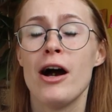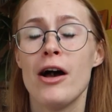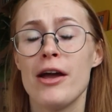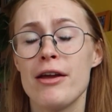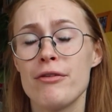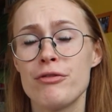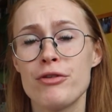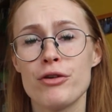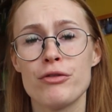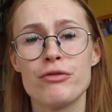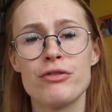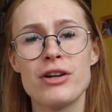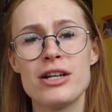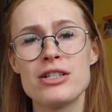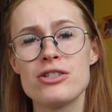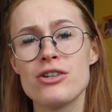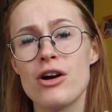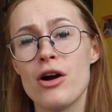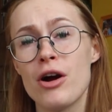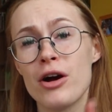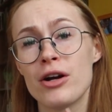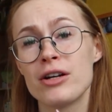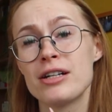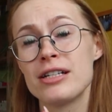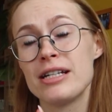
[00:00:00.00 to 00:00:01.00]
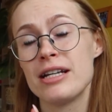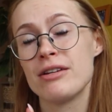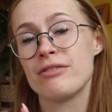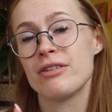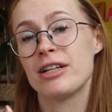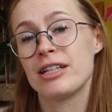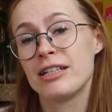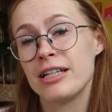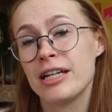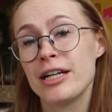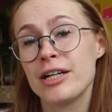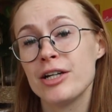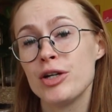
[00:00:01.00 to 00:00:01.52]
If your friends aren't
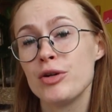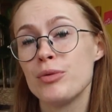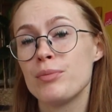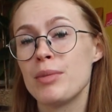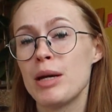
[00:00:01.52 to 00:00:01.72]
living near you,